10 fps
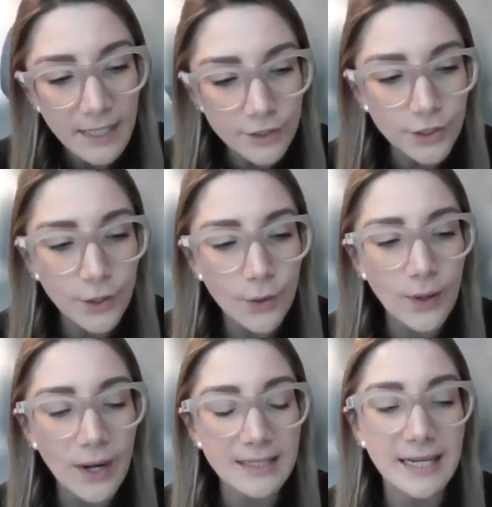
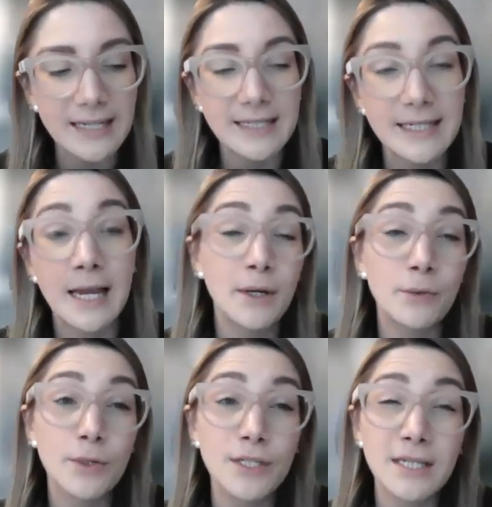So at that time,
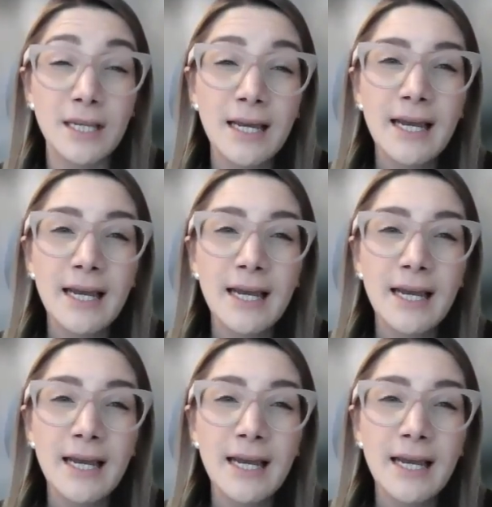I was